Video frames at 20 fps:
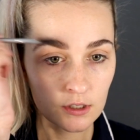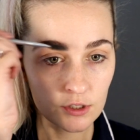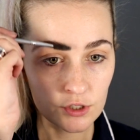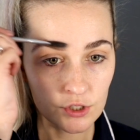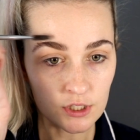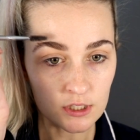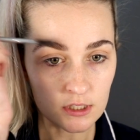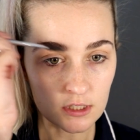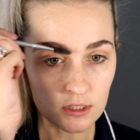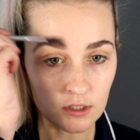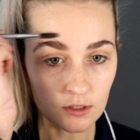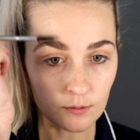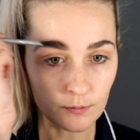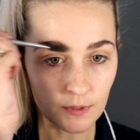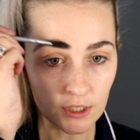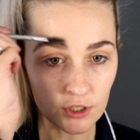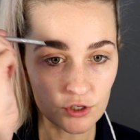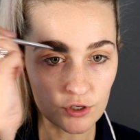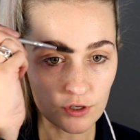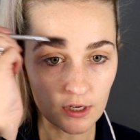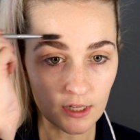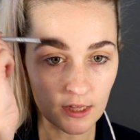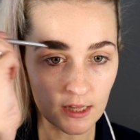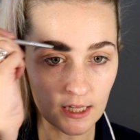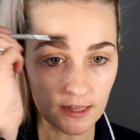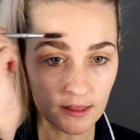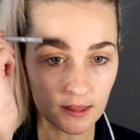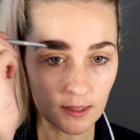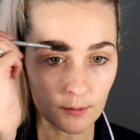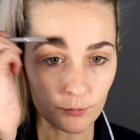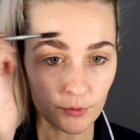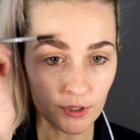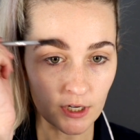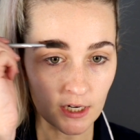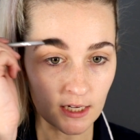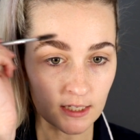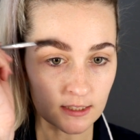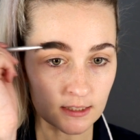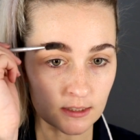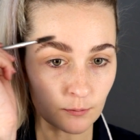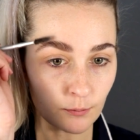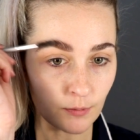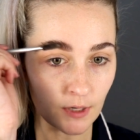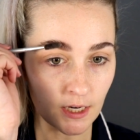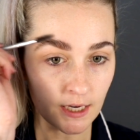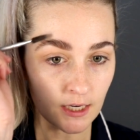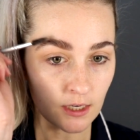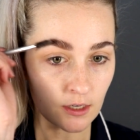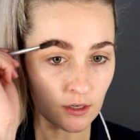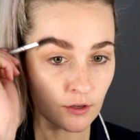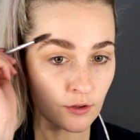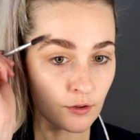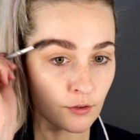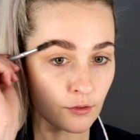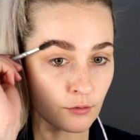just to make sure that the product is blended